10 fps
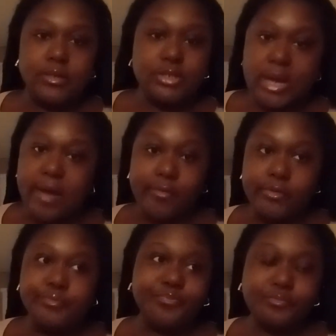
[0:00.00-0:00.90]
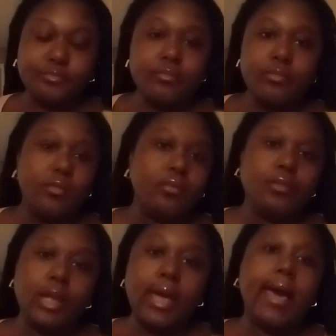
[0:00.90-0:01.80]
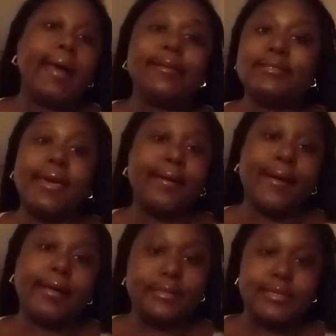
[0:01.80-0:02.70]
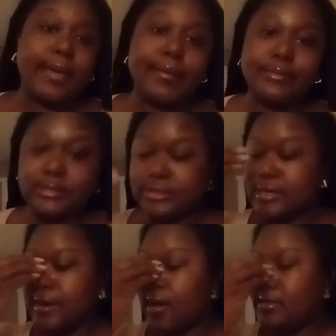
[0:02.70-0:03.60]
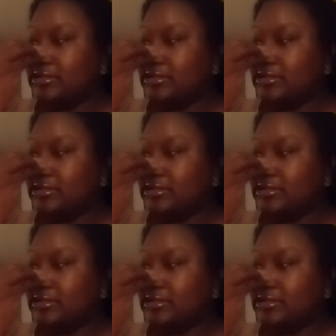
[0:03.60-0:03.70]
travel out of town, you know.